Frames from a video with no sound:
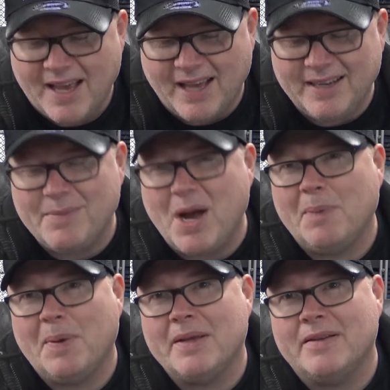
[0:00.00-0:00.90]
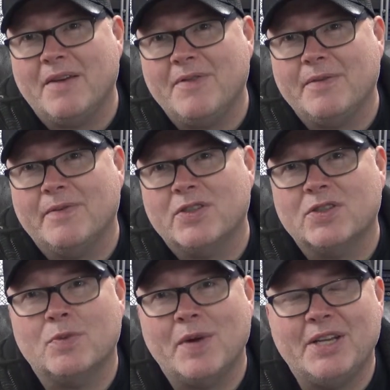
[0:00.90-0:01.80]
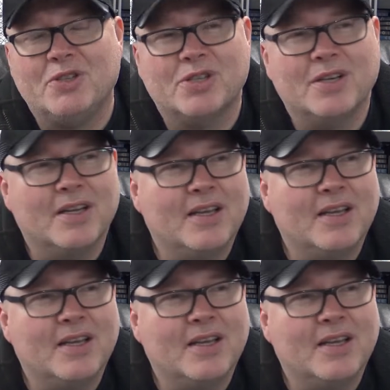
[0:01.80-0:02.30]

And in my opinion, I think the Switch